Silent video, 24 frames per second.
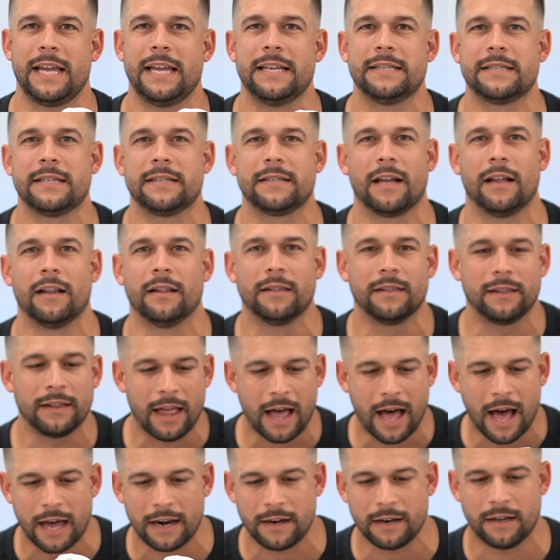isn't a
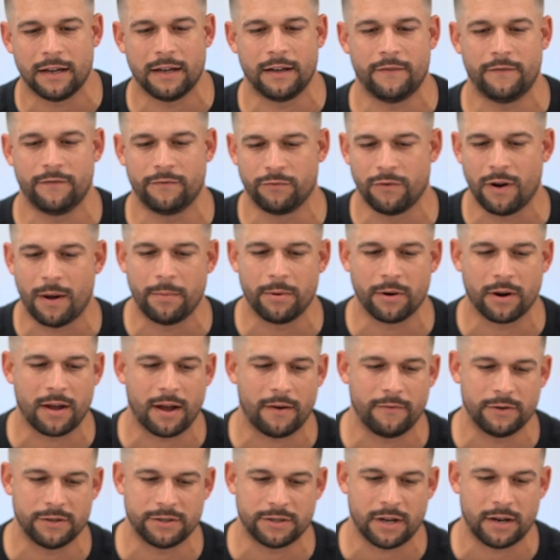lot of rubber
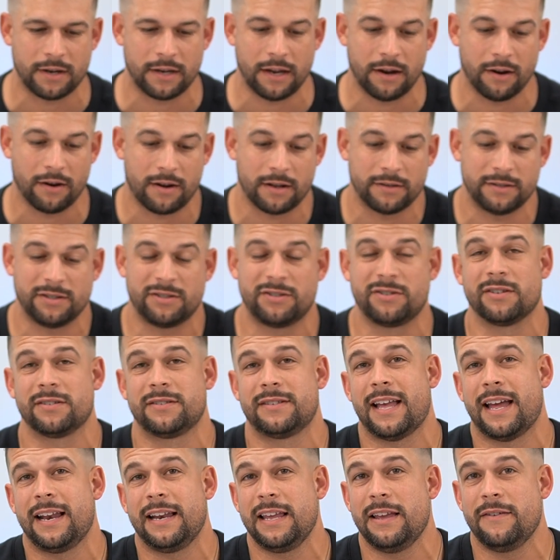coverage on here because it's just
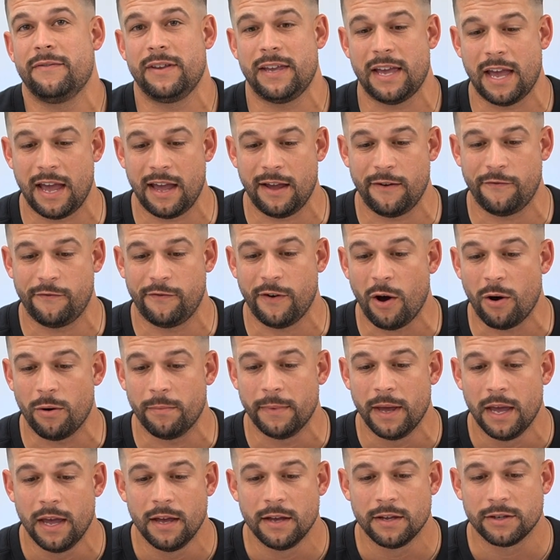that EVA
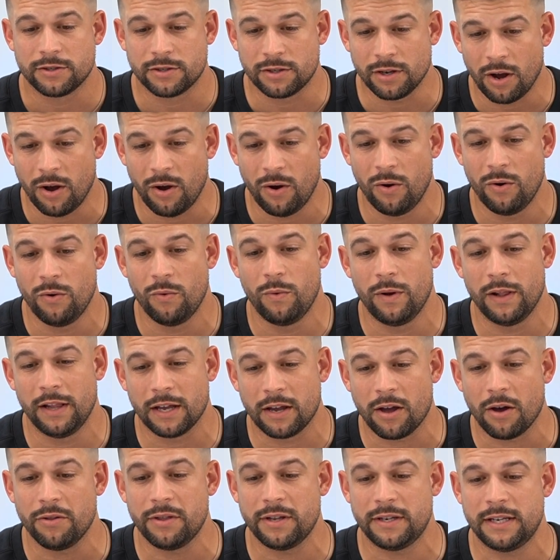foam. So will it
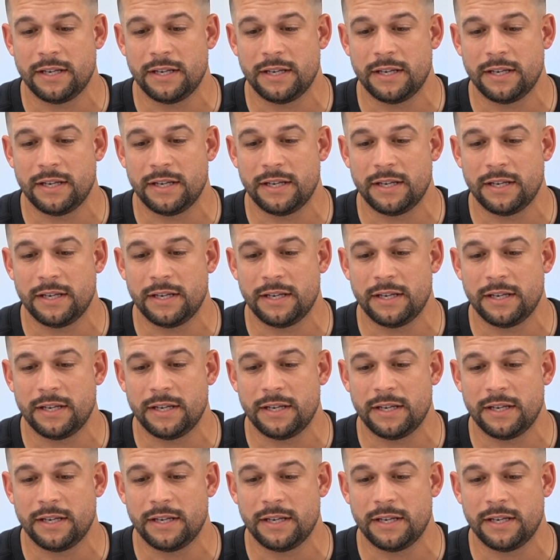go the